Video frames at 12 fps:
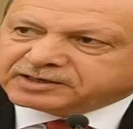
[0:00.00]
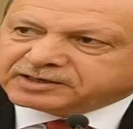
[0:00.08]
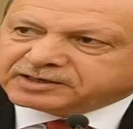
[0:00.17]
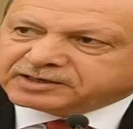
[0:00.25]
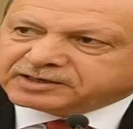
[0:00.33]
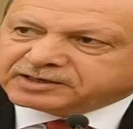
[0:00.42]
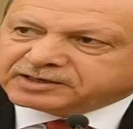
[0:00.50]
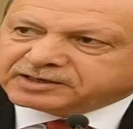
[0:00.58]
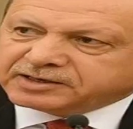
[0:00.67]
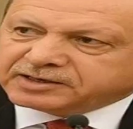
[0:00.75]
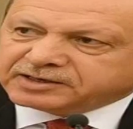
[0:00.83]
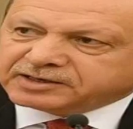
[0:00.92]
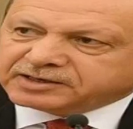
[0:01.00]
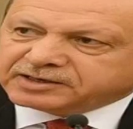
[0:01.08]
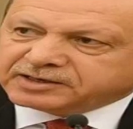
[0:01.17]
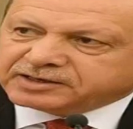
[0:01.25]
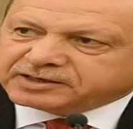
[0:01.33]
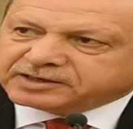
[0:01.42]

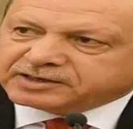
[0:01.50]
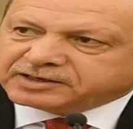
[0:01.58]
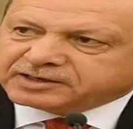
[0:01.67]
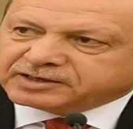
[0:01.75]
Nothing is said.